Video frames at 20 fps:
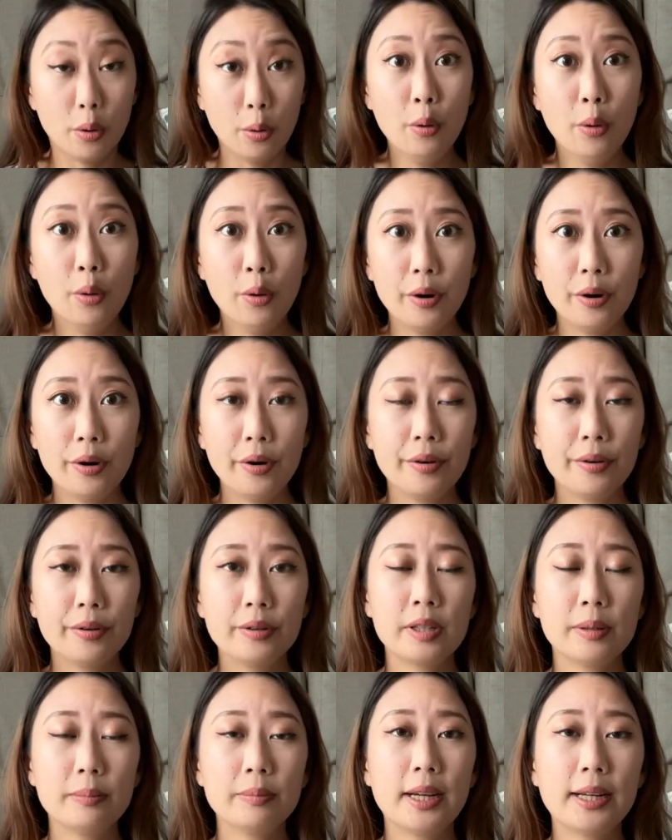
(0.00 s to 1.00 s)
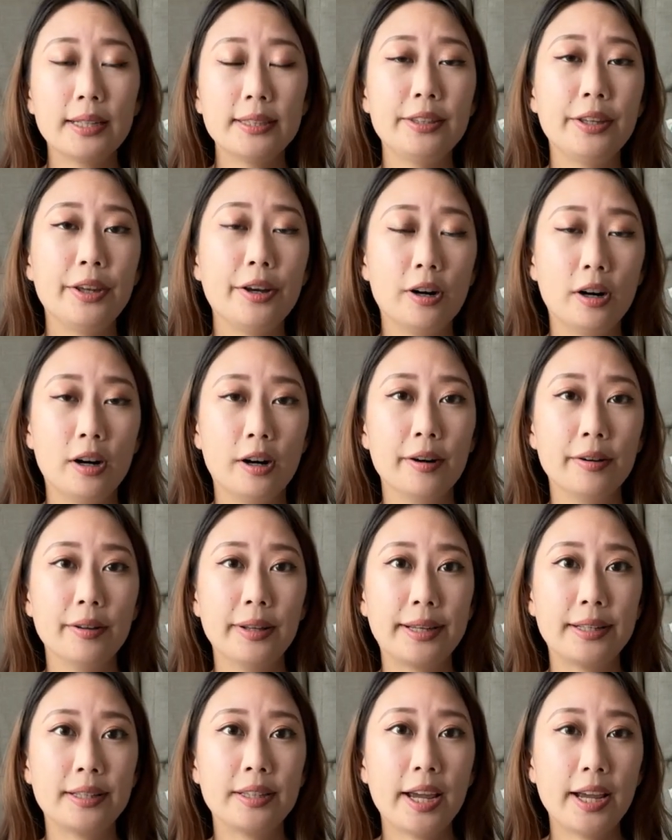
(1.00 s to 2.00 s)
Or sometimes there are
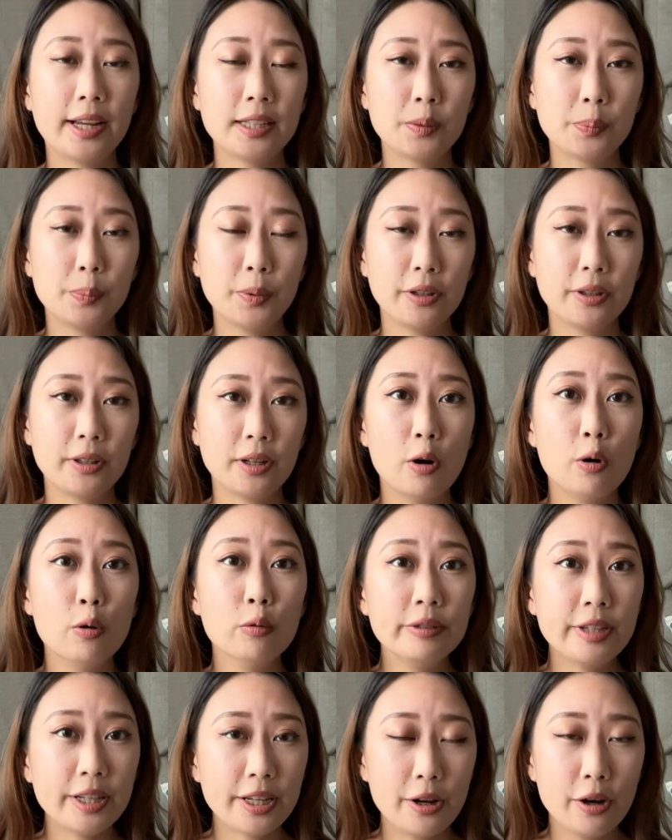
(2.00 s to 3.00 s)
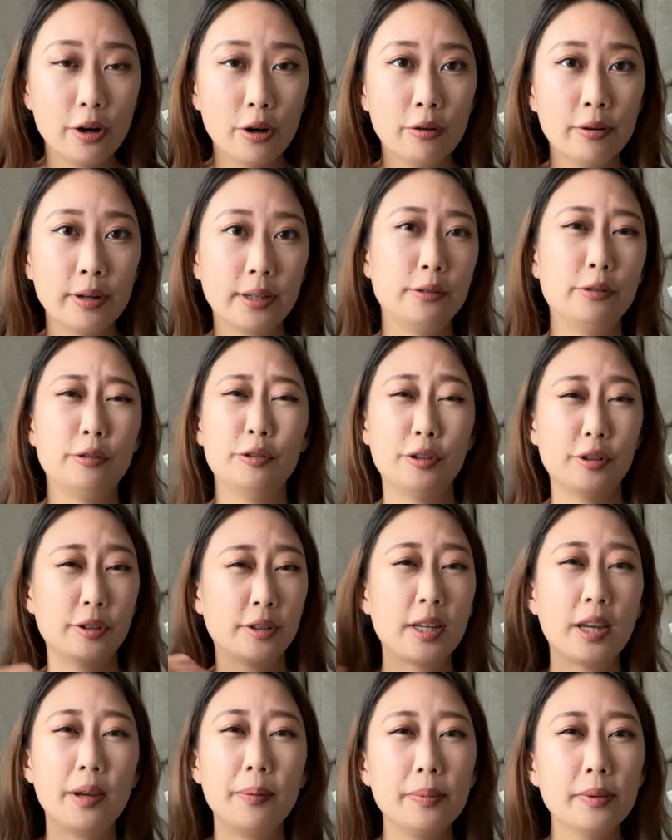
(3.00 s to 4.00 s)
like textbook audio and you
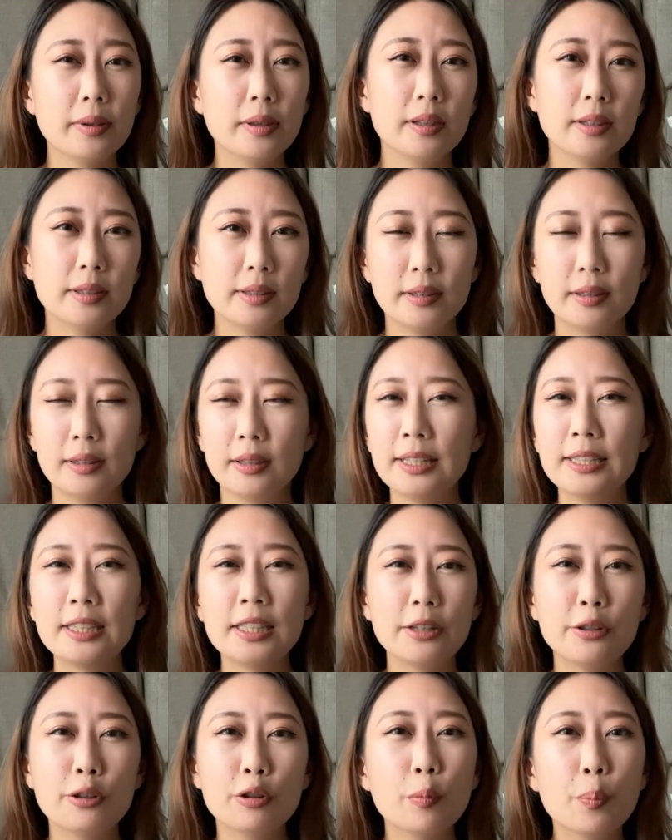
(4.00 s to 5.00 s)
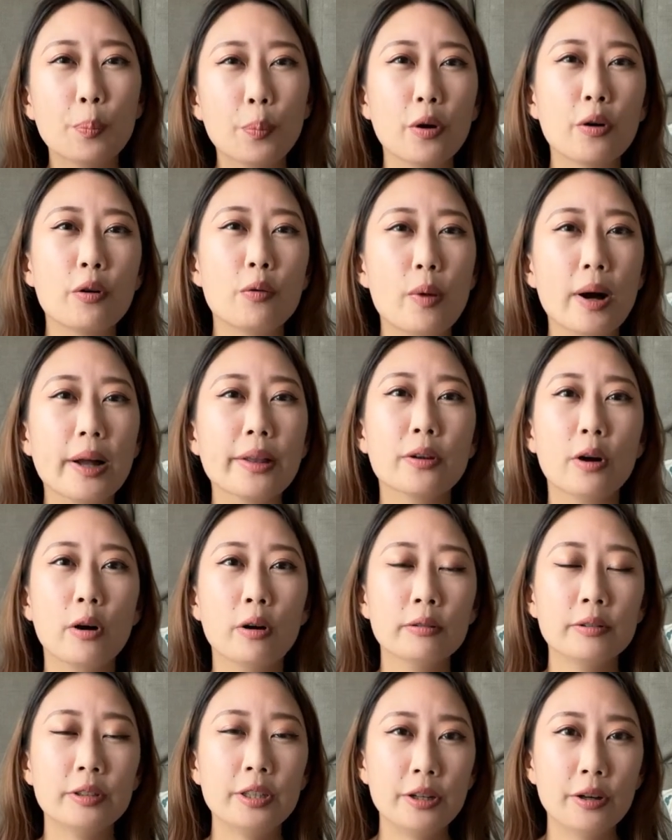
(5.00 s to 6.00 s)
just keep listen to book one
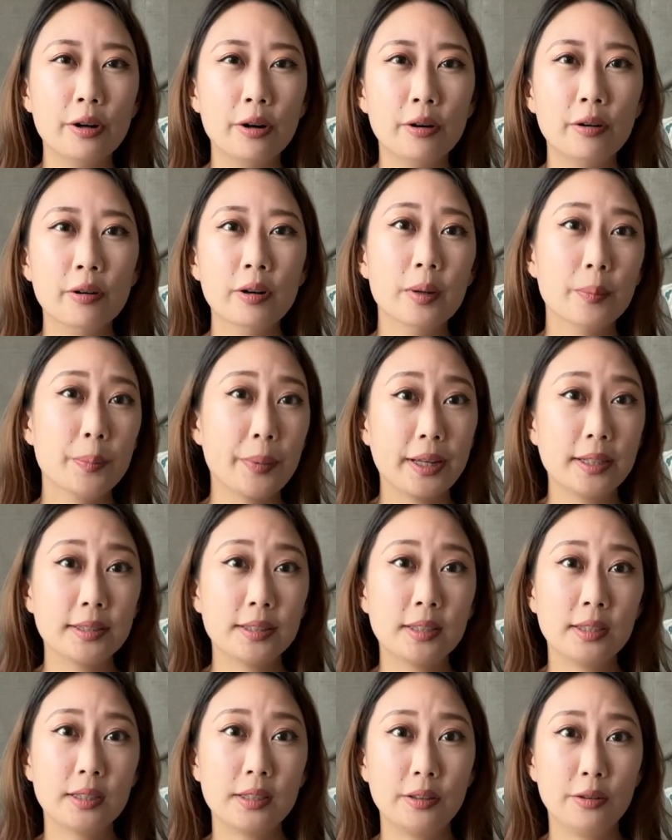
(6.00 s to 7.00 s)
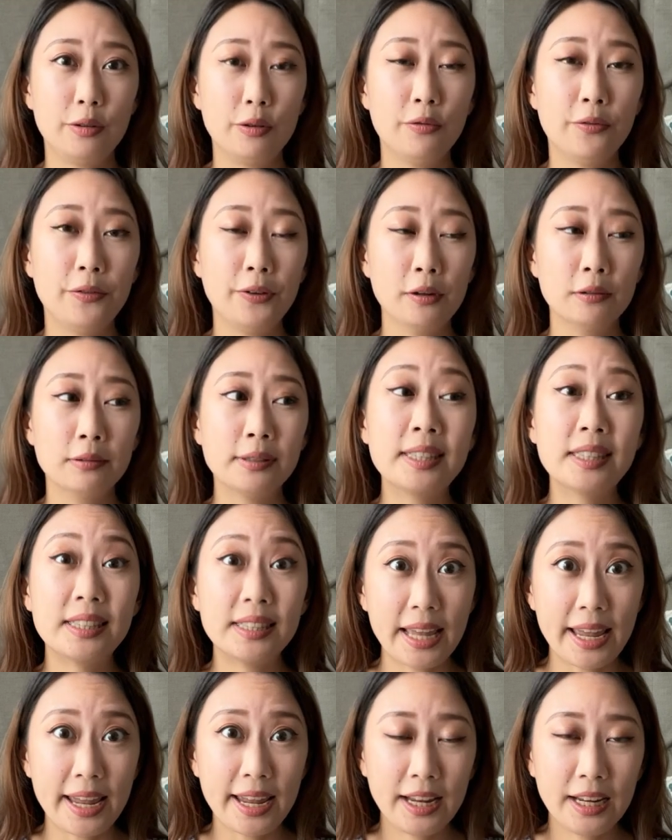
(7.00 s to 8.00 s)
audio because you feel
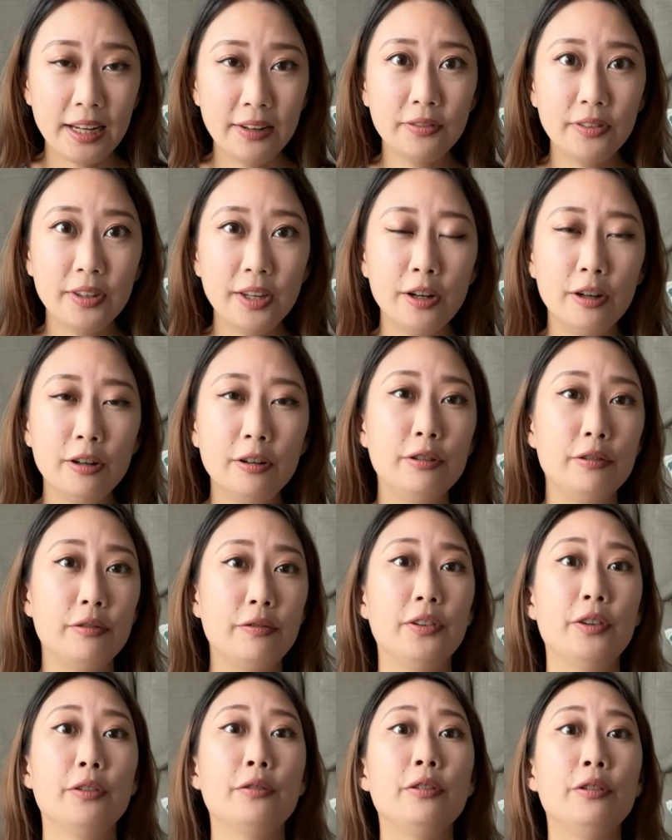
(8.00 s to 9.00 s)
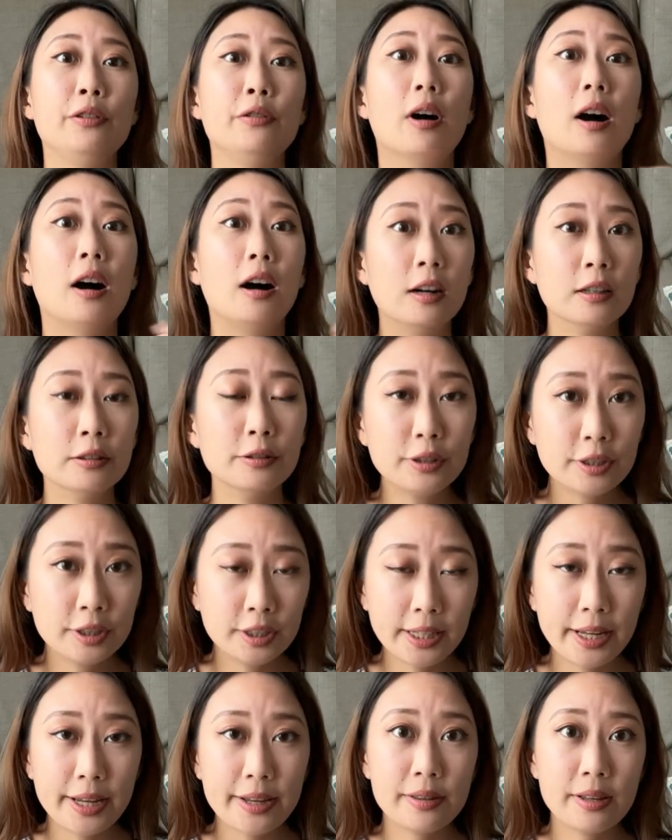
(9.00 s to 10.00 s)
safe there, you feel you
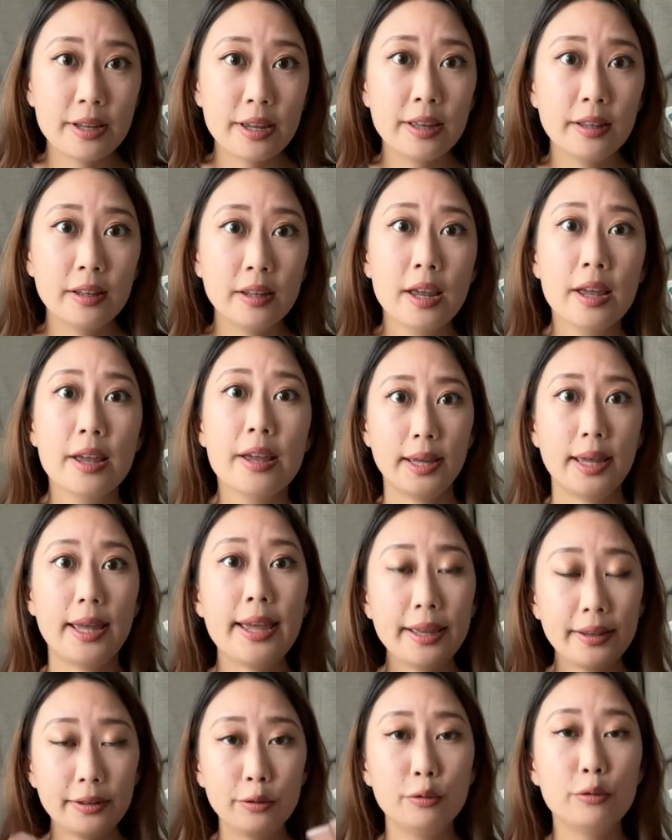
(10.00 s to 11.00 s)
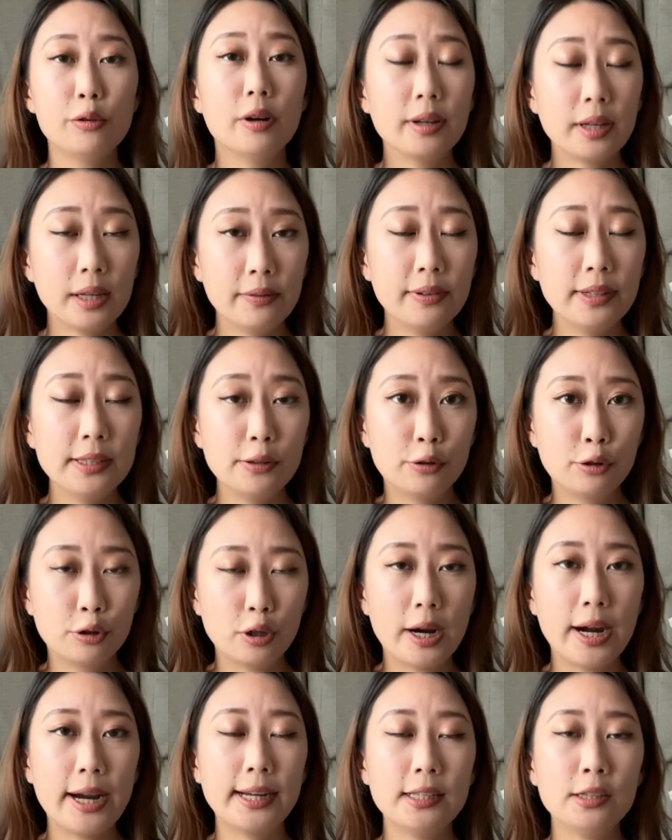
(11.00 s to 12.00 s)
understand it, and you don't even
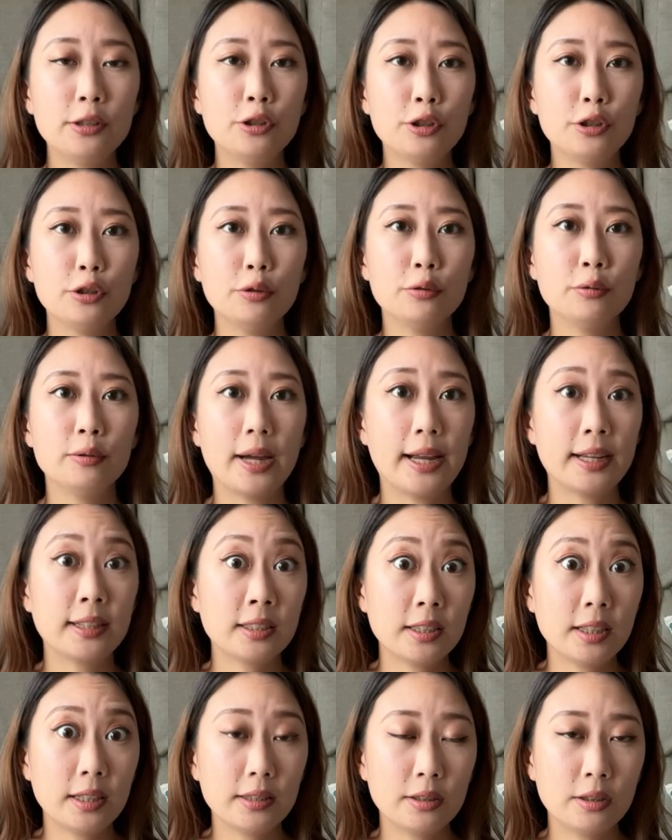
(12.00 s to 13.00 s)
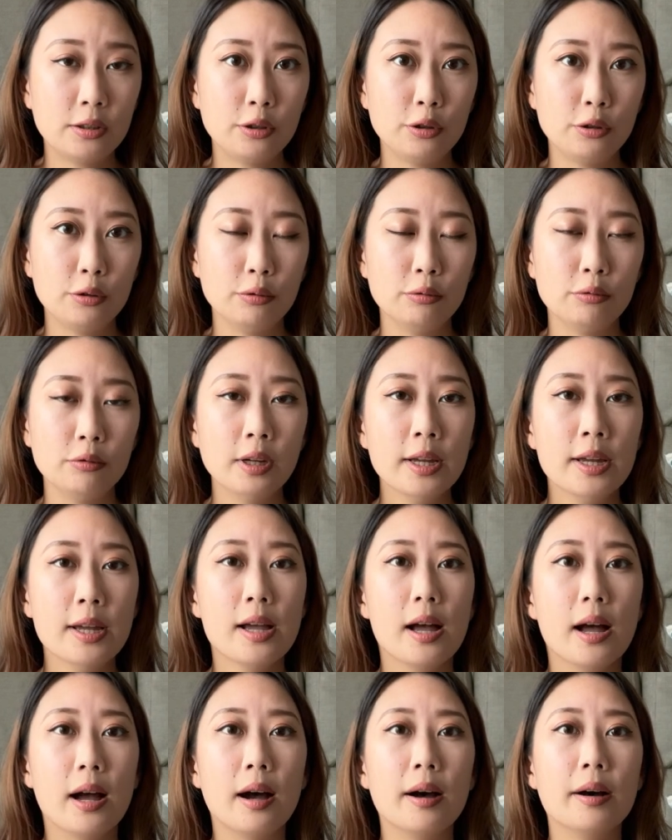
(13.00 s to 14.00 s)
try to access to
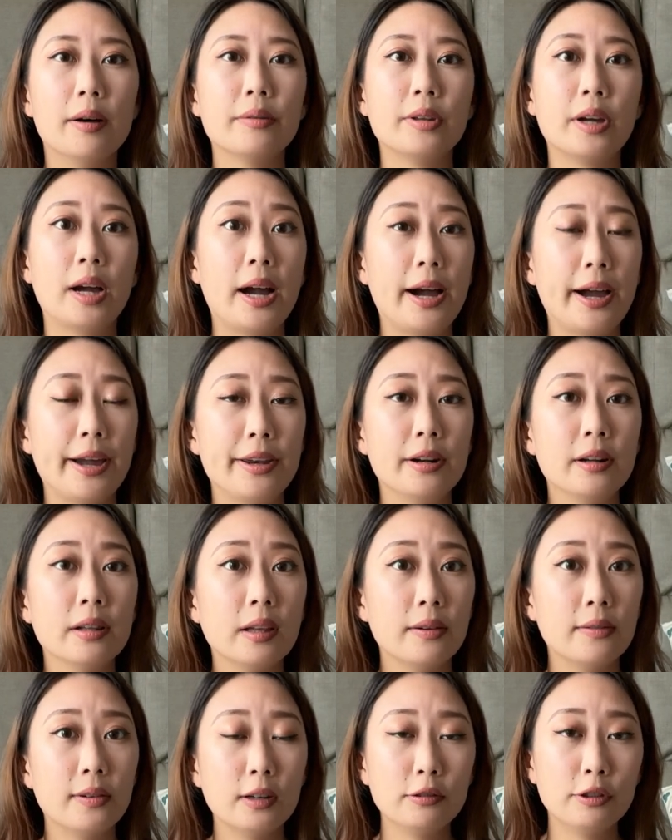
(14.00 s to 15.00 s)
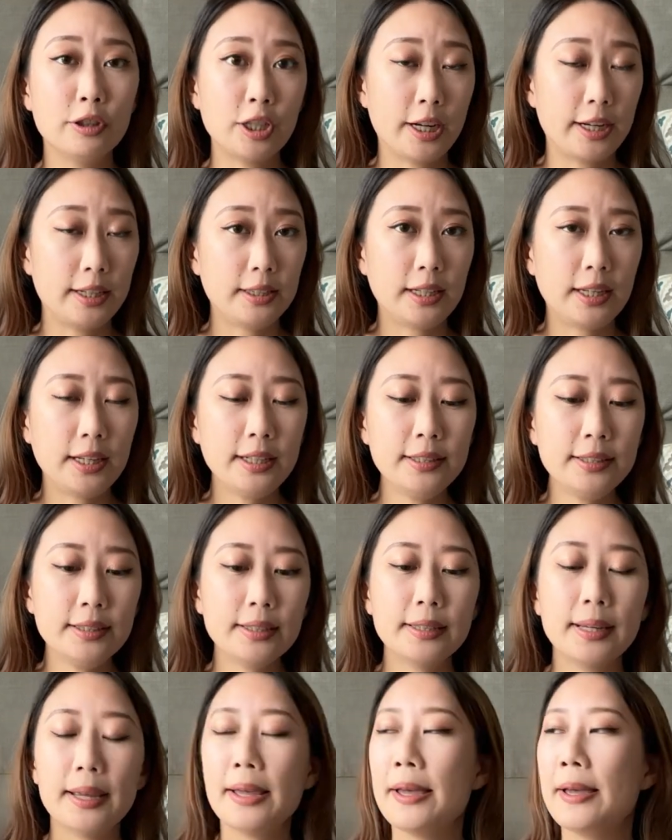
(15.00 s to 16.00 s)
the higher level
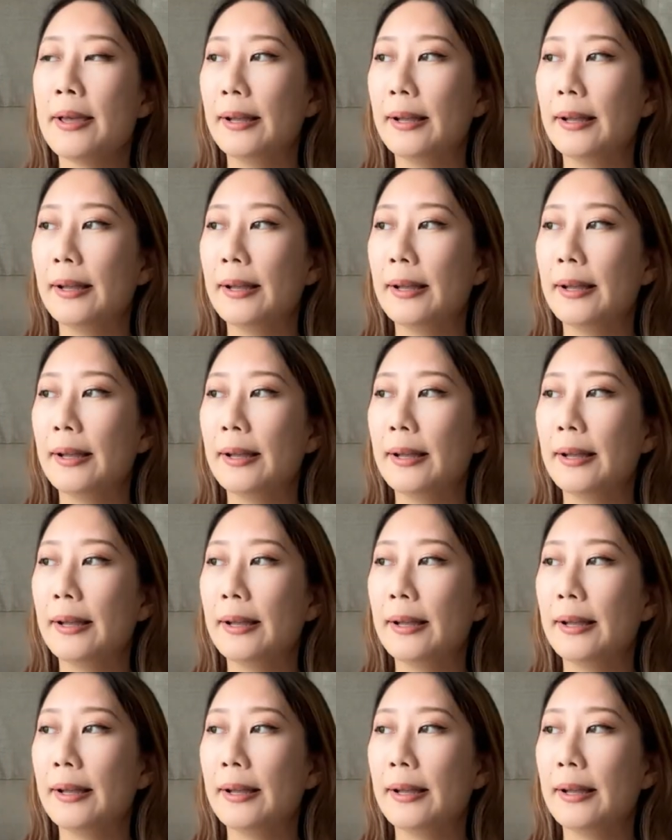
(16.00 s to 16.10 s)
Chinese.